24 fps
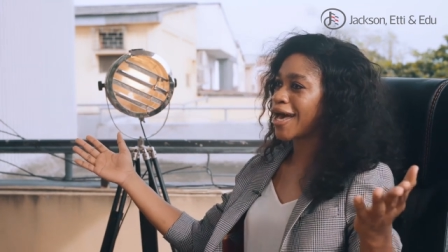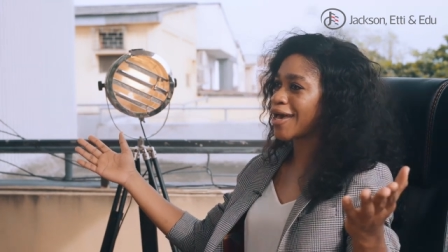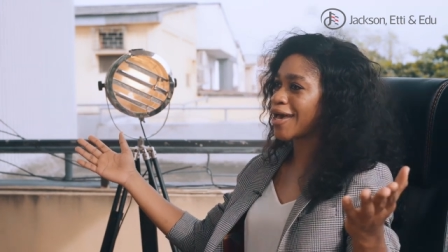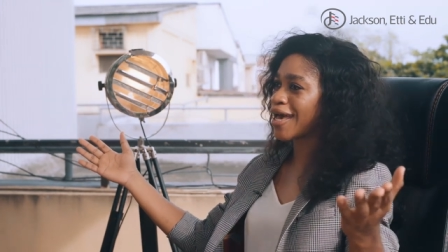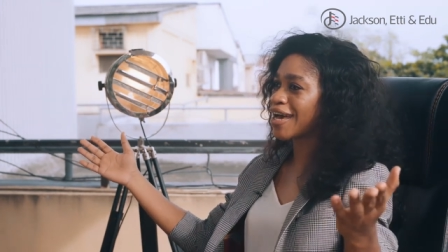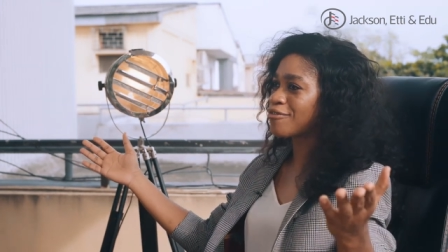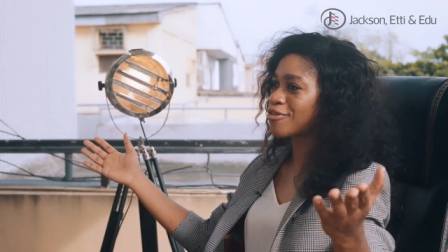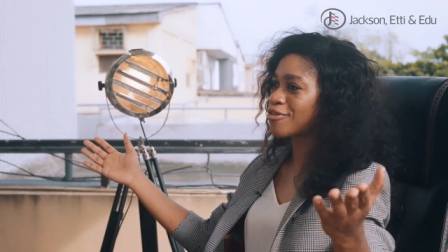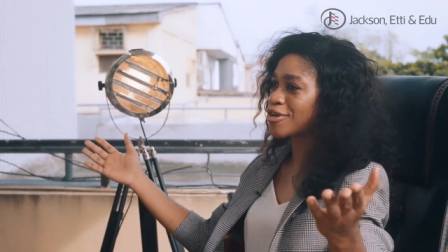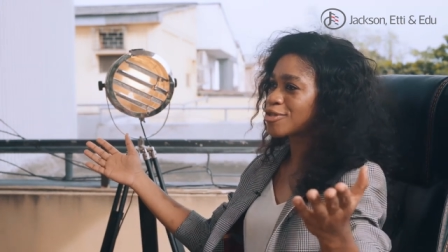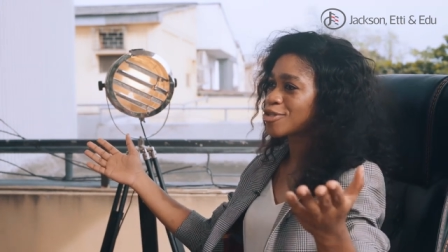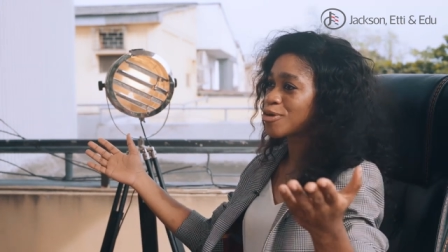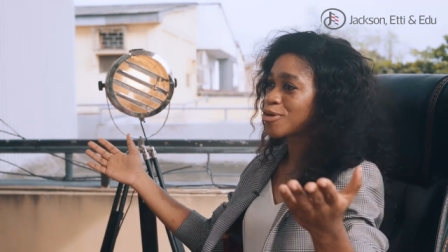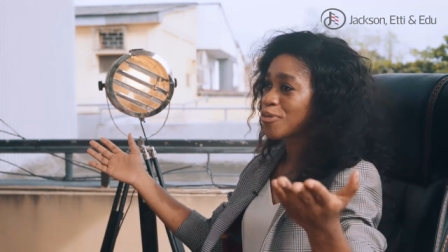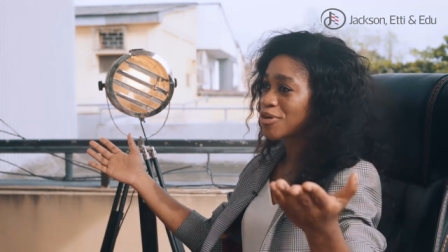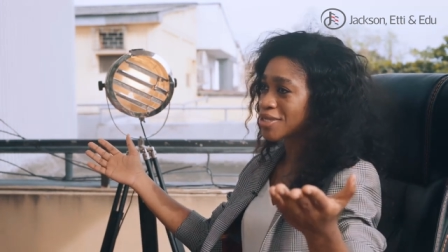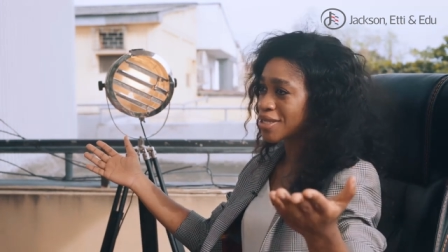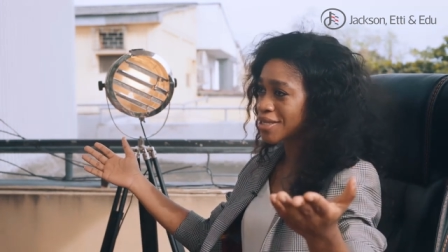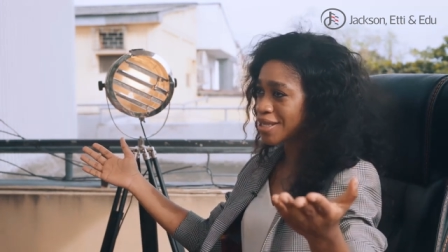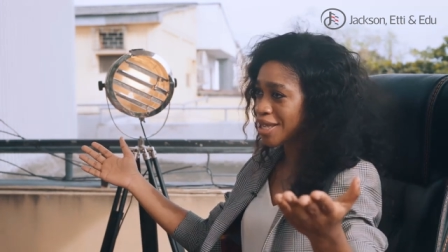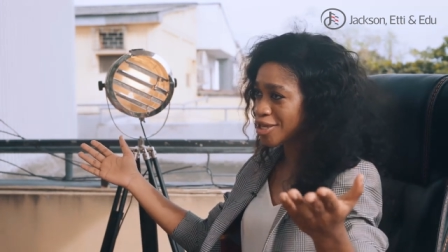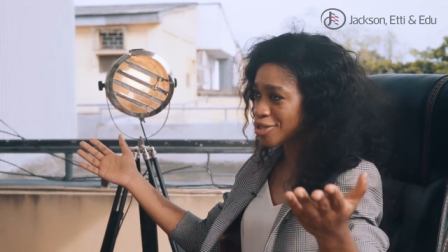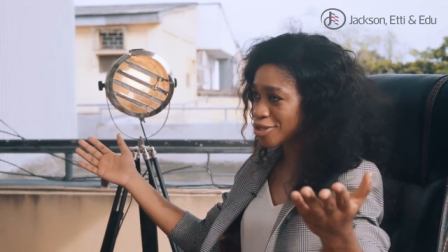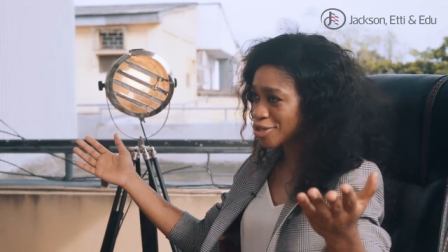How only
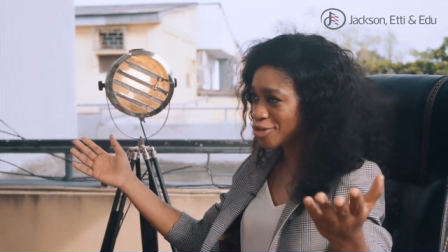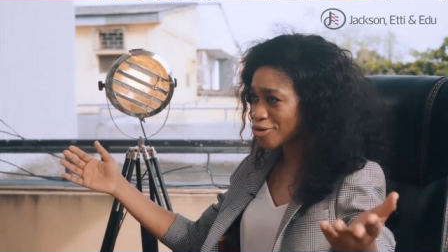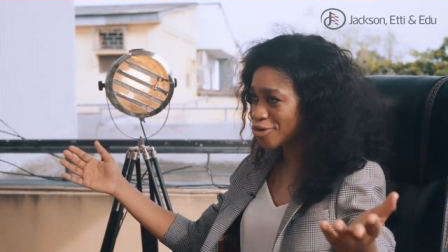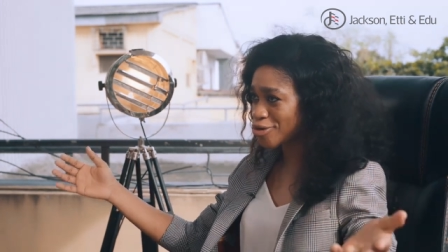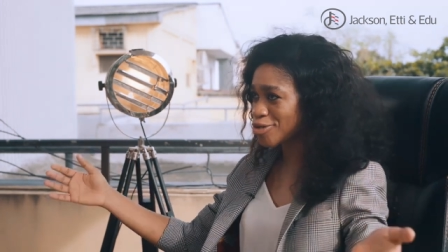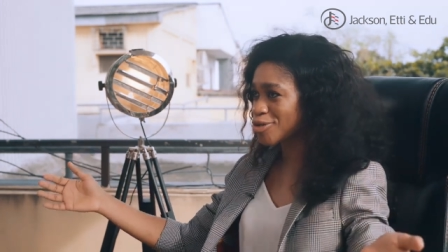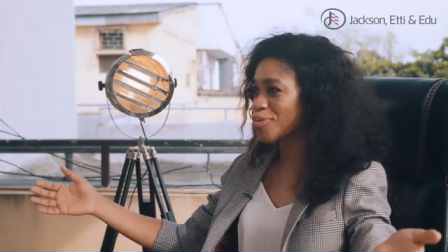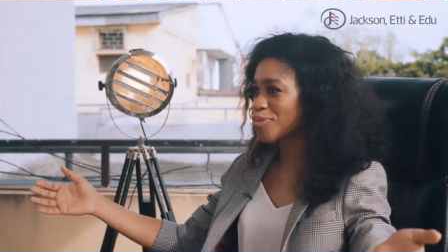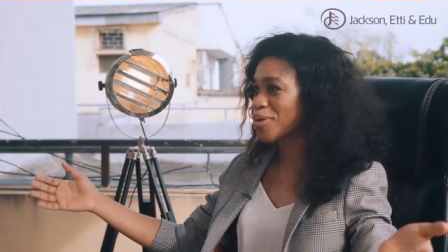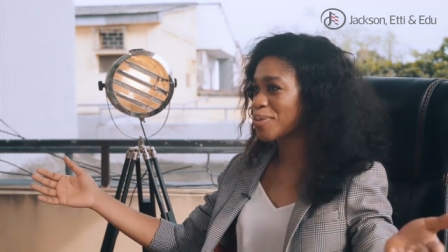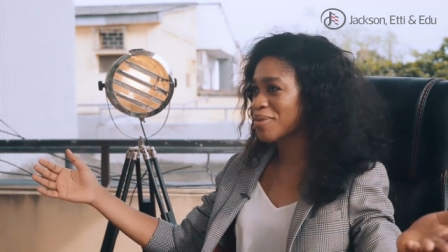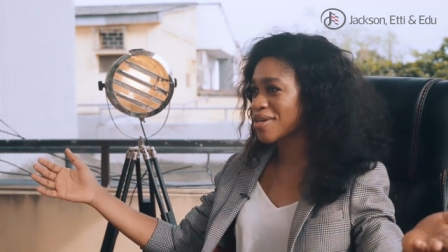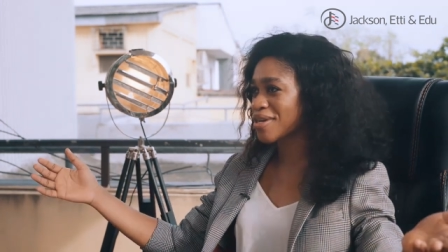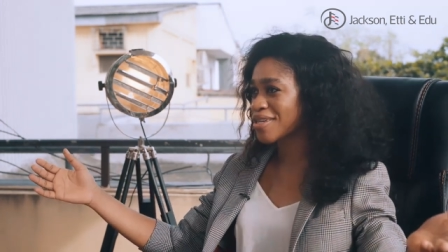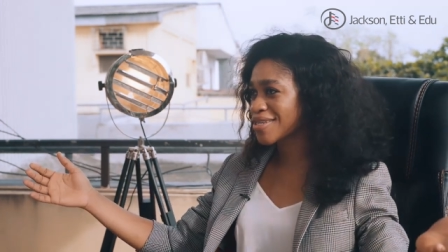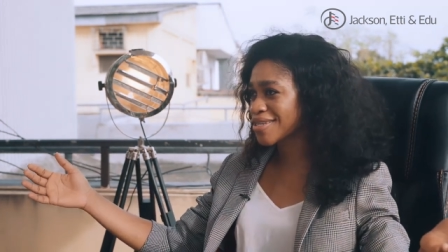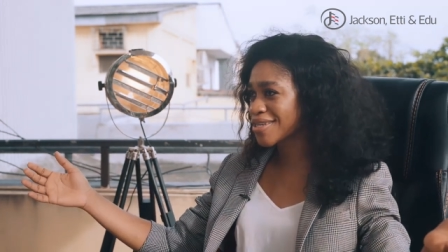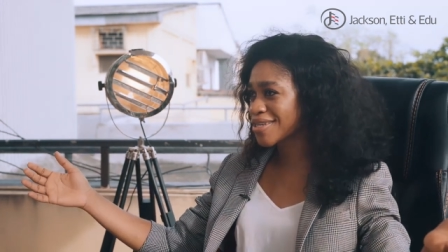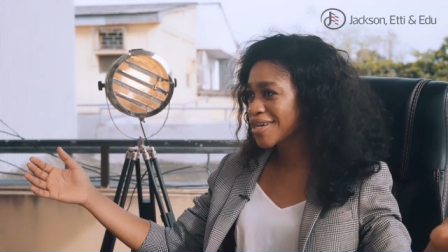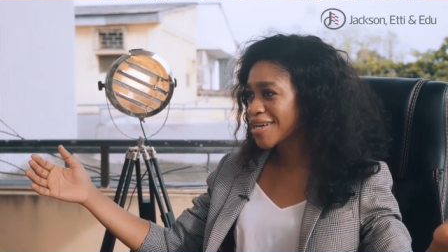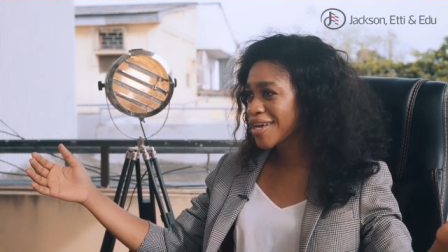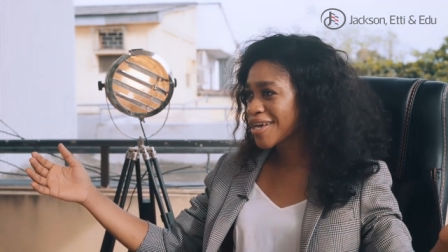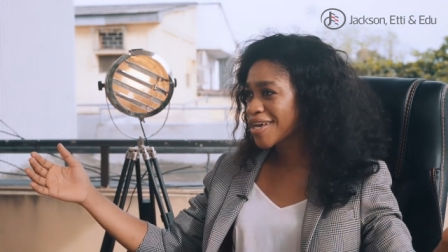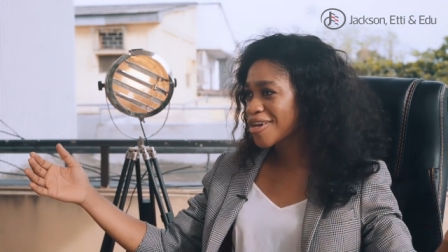2% actually go to
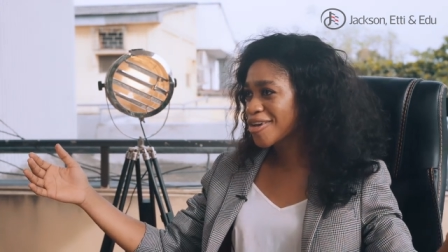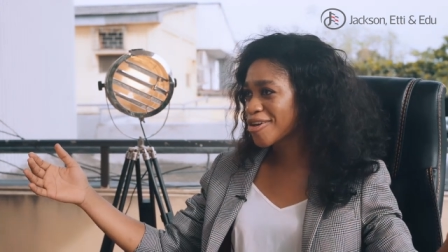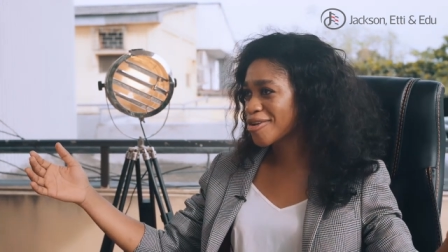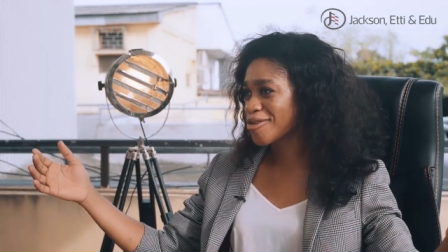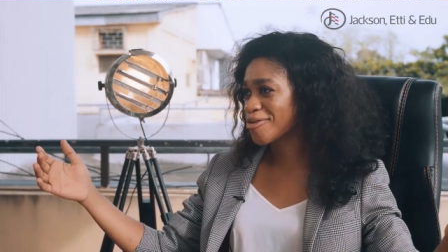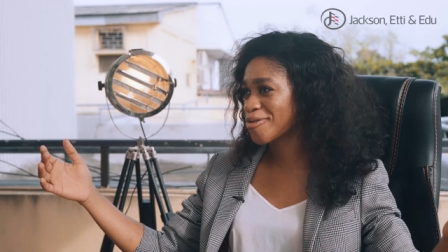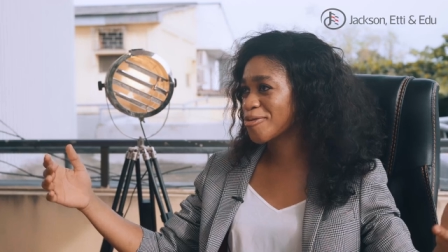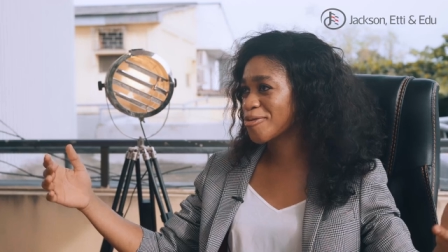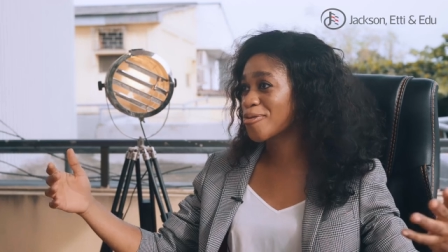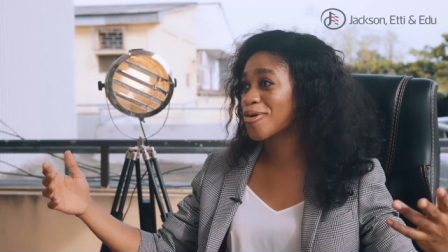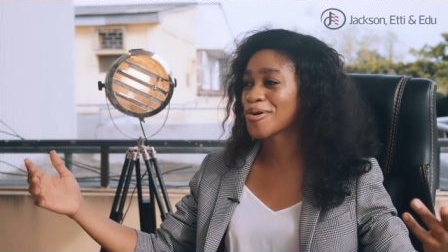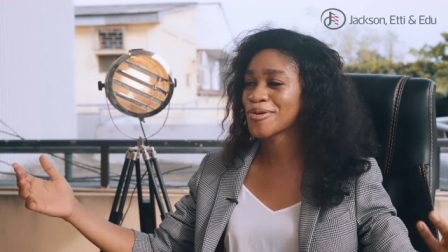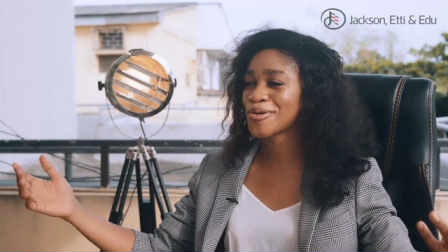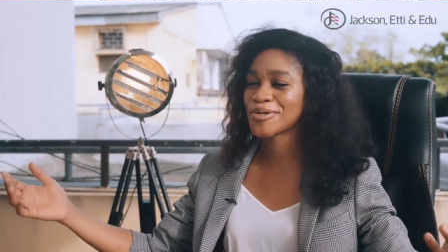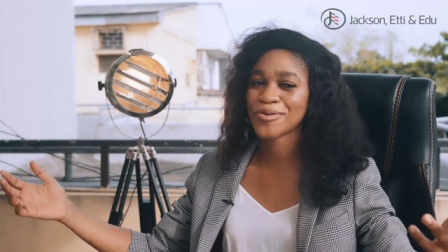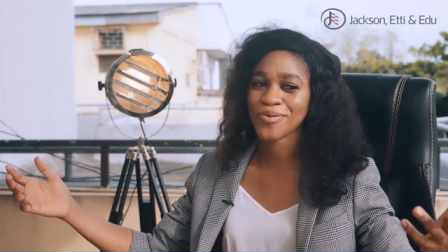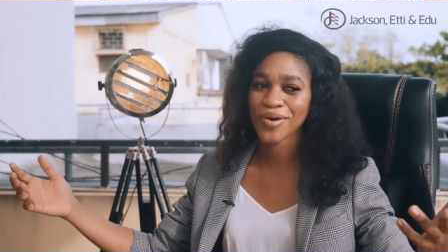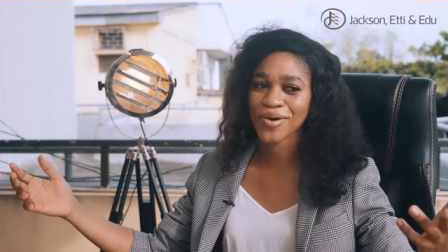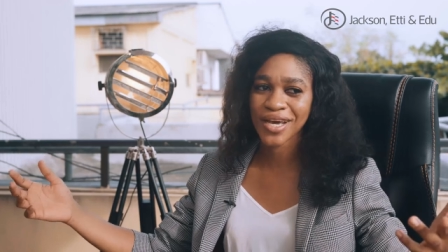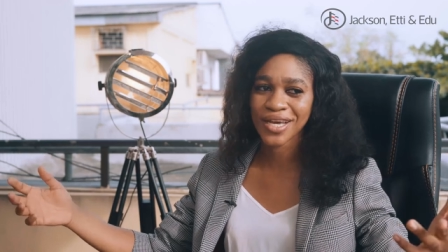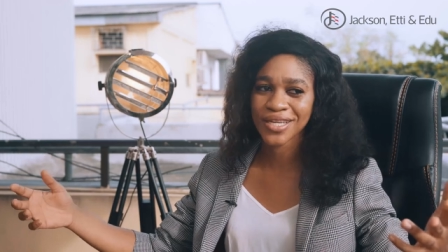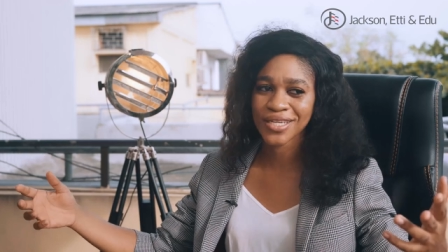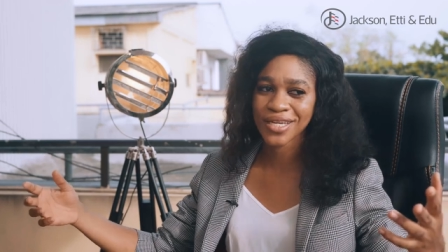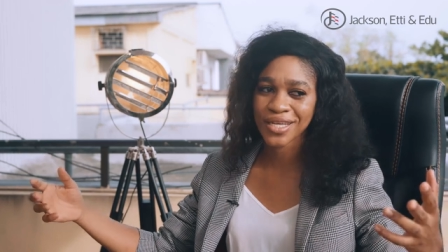women,
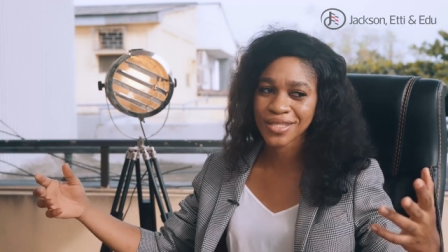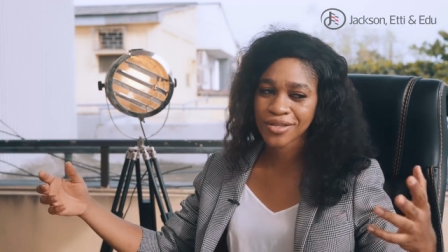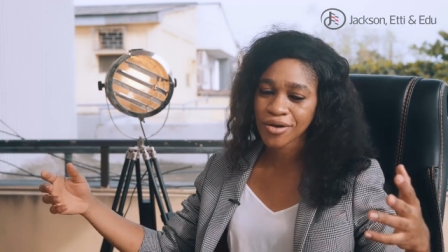worldwide,